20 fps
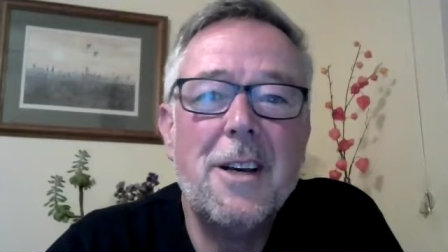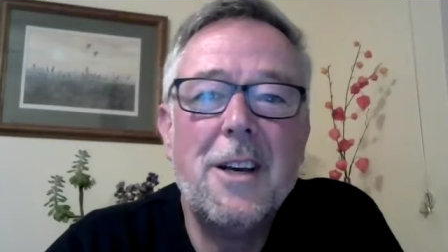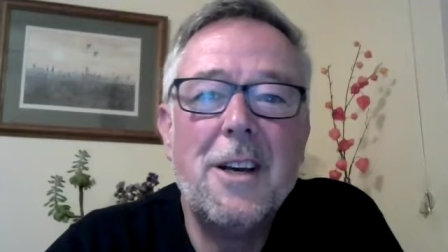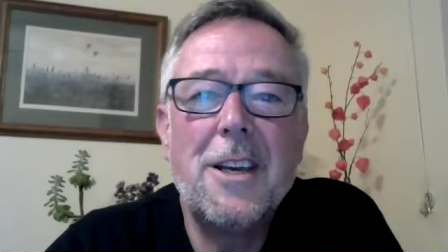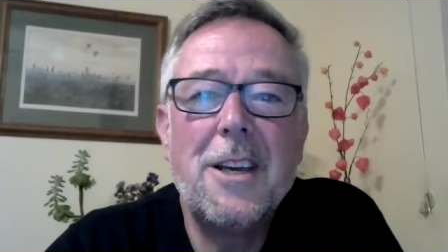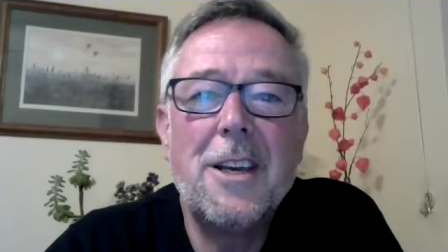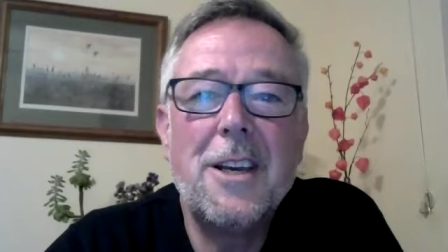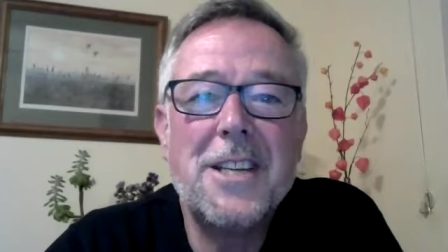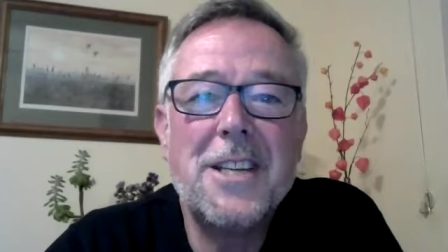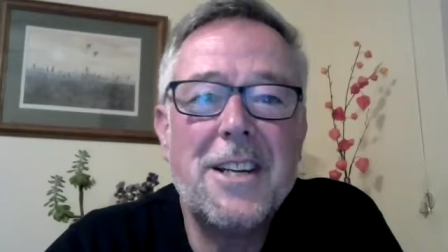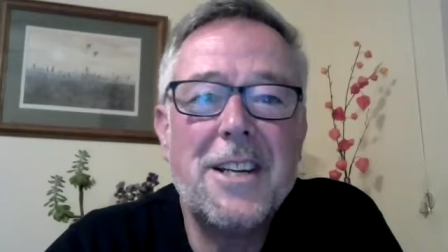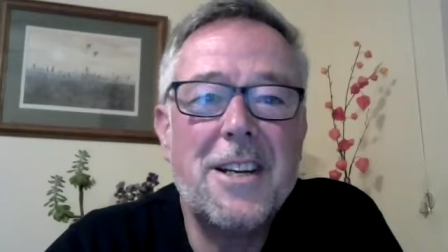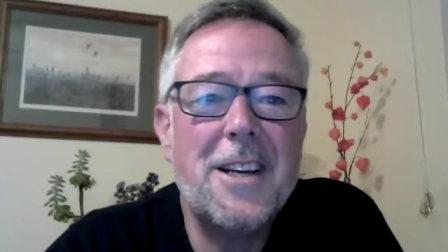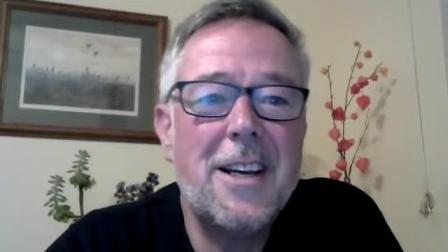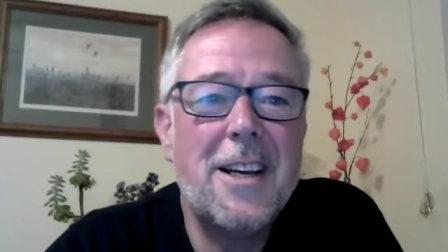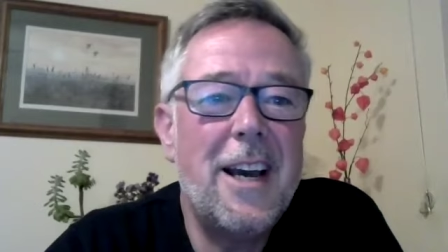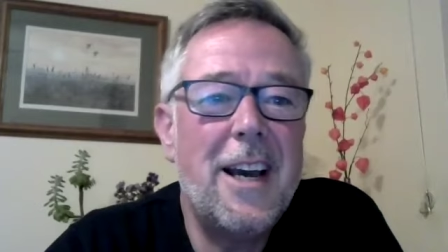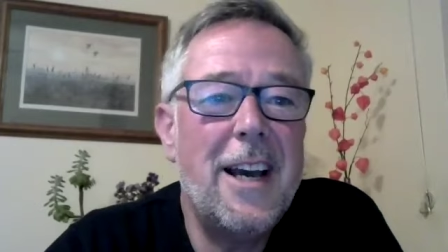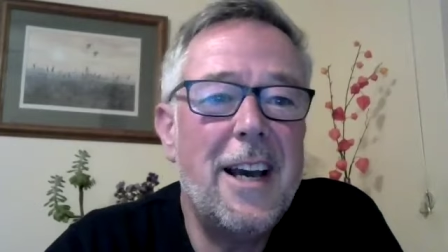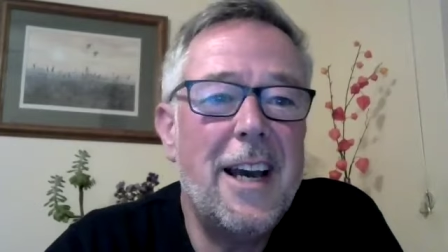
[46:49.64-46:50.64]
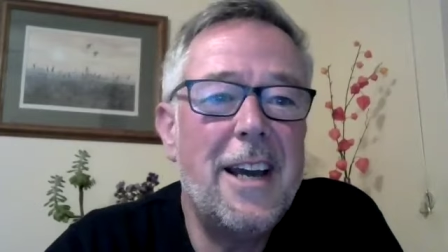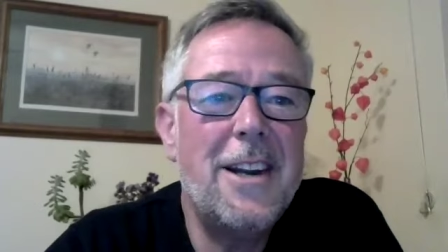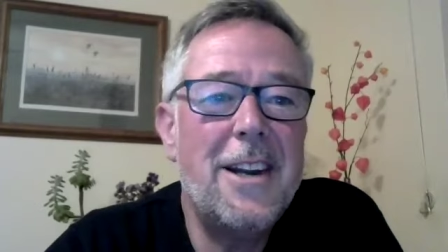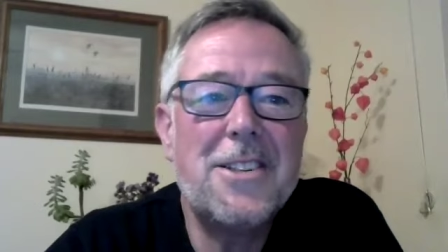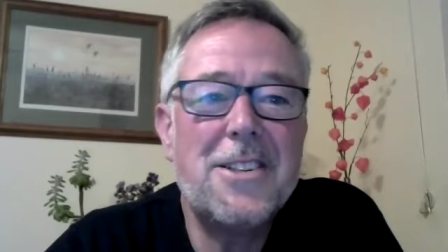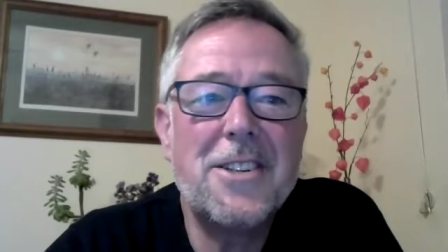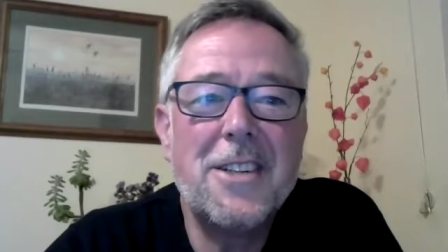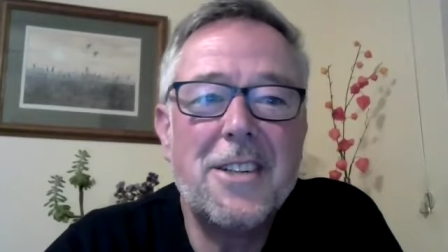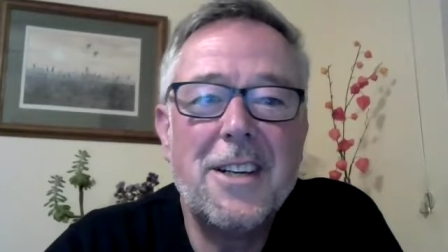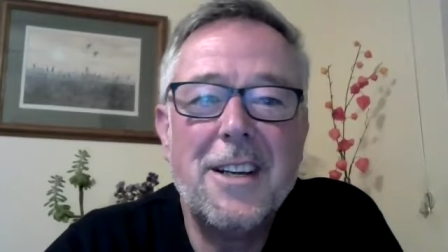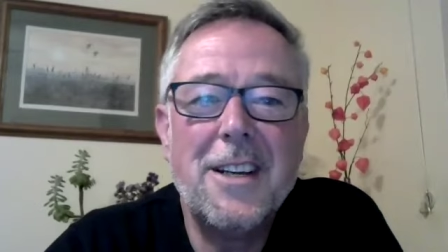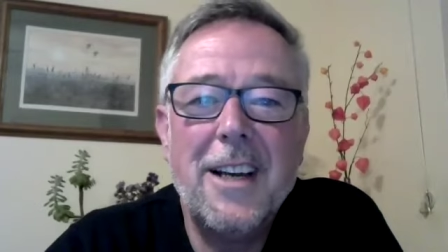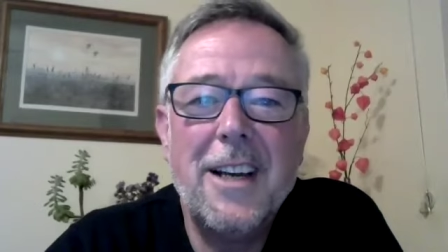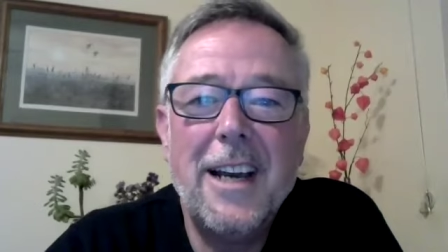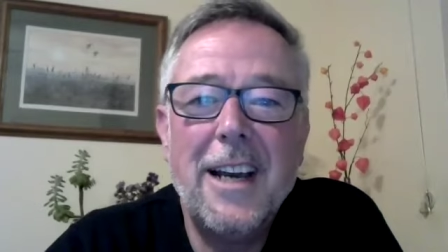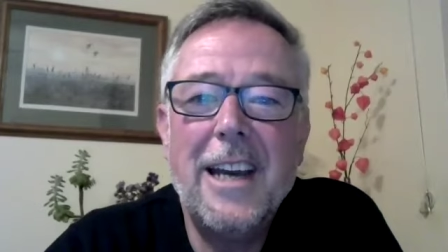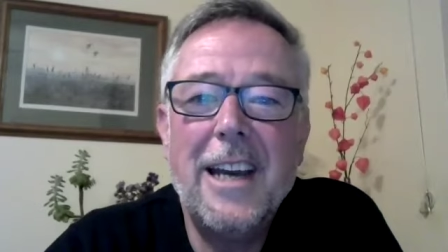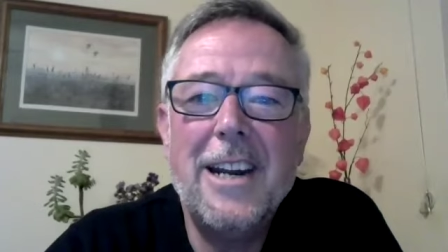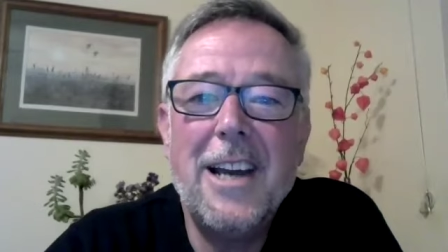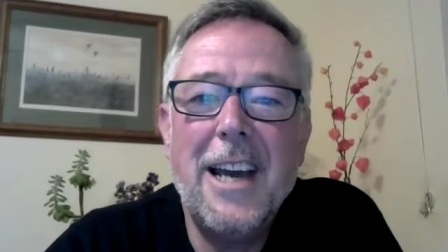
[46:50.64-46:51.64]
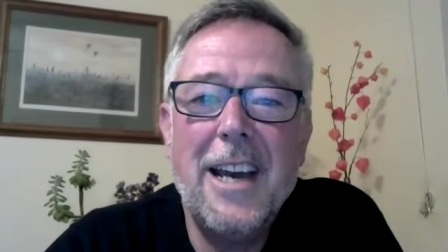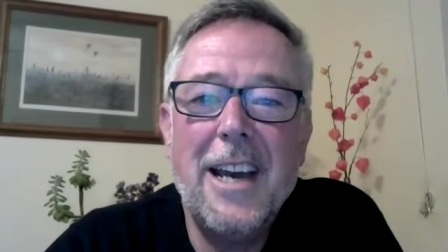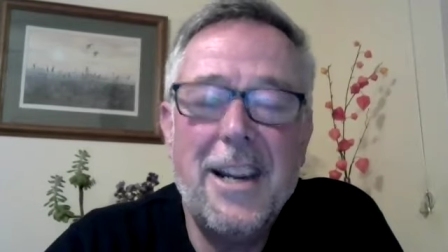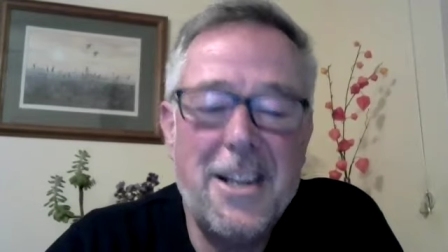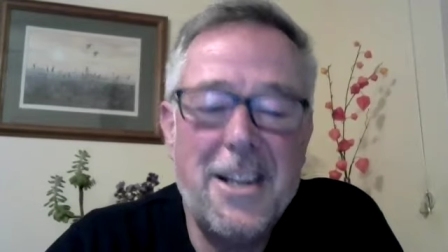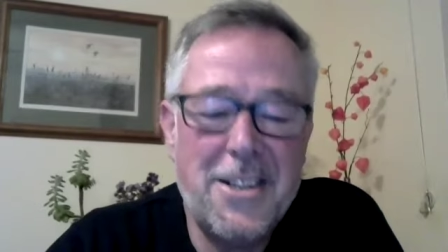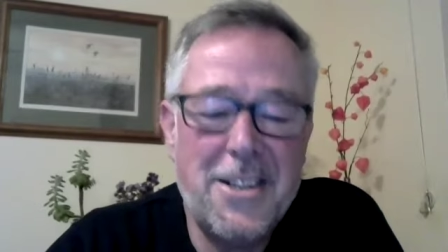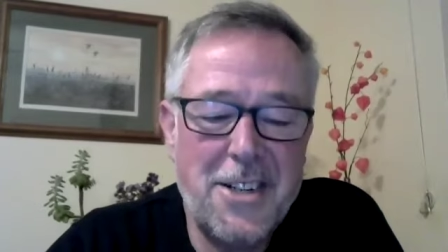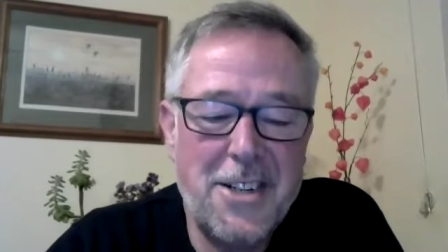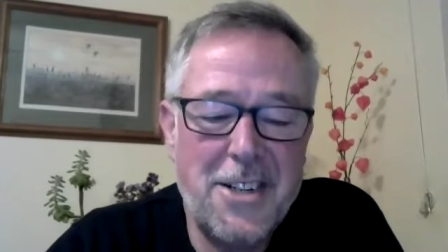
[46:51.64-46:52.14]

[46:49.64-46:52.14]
there's no view. There's no view.